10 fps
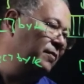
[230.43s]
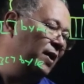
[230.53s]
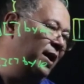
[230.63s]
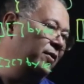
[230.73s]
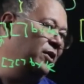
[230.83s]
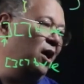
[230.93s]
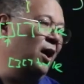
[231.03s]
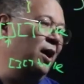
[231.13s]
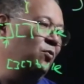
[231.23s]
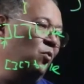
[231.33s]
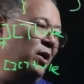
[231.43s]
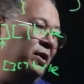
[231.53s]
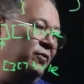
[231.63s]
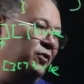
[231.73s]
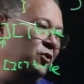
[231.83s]
And the odd
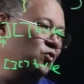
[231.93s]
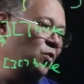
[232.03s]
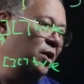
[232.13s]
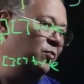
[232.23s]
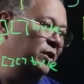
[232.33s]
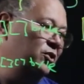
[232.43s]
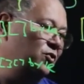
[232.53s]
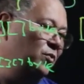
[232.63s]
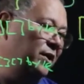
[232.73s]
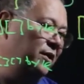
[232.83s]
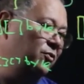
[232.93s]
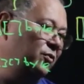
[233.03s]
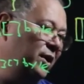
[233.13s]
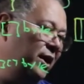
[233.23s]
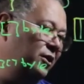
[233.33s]
one, if there's one, we just run it
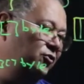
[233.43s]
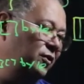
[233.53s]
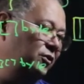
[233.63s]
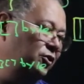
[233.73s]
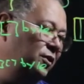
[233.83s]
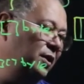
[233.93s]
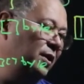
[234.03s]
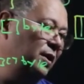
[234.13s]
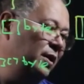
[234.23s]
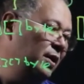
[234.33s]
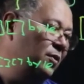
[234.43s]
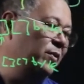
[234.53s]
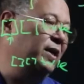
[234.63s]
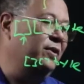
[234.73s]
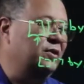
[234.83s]
through the hash function.
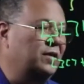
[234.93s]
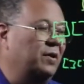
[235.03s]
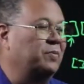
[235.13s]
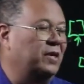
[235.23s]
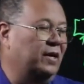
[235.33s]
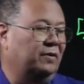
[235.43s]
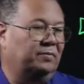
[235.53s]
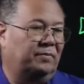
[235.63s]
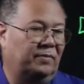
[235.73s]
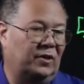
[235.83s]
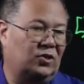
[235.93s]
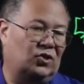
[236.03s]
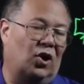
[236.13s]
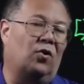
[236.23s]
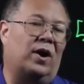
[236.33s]
We get the same thing.
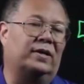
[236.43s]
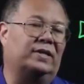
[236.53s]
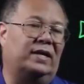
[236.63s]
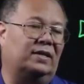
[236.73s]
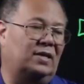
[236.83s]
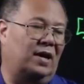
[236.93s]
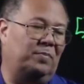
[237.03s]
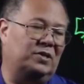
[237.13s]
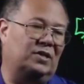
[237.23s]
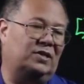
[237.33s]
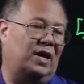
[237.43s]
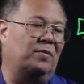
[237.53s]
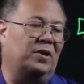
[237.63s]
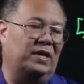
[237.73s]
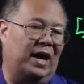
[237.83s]
So our data type is the
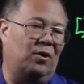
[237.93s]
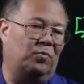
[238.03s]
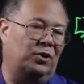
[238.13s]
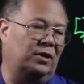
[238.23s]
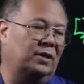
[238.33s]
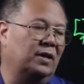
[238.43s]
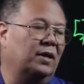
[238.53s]
same on the output.